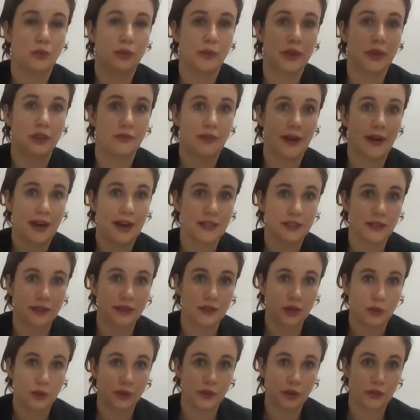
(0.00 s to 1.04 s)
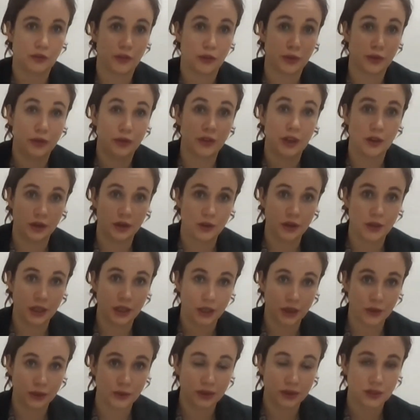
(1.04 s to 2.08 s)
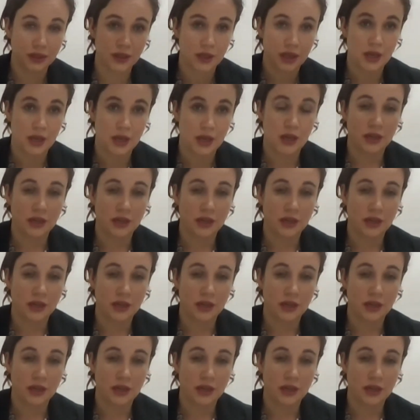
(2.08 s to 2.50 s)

We advise this only for theater use.